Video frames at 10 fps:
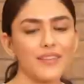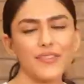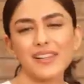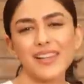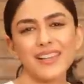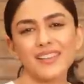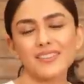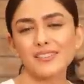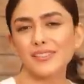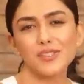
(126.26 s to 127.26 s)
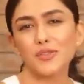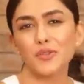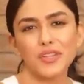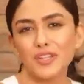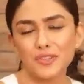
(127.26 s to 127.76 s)
I feel like girls, you
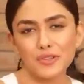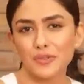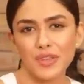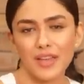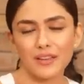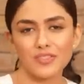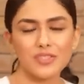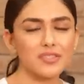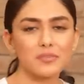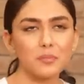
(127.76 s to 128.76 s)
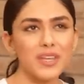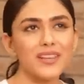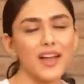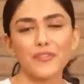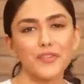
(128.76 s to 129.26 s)
don't need to do that. Just be
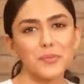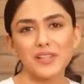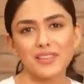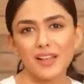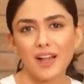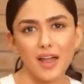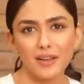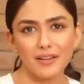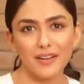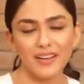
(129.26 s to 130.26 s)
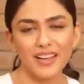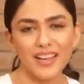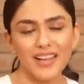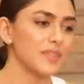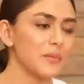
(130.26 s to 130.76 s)
comfortable in the color.
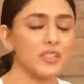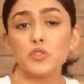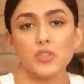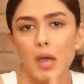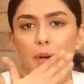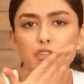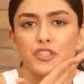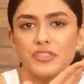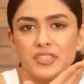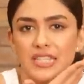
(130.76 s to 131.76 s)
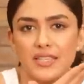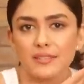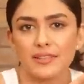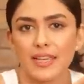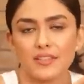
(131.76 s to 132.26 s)
About your
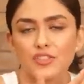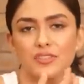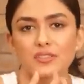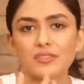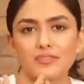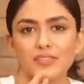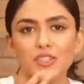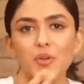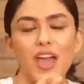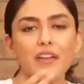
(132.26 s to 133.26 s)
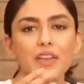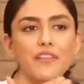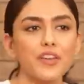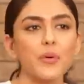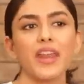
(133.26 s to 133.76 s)
teeth, like just you have
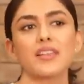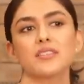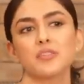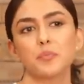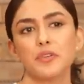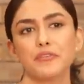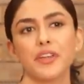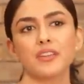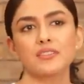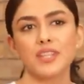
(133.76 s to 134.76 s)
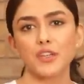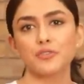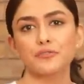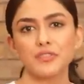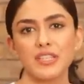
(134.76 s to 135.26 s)
everyone has this perfect set
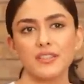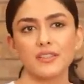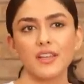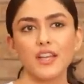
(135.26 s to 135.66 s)
of teeth.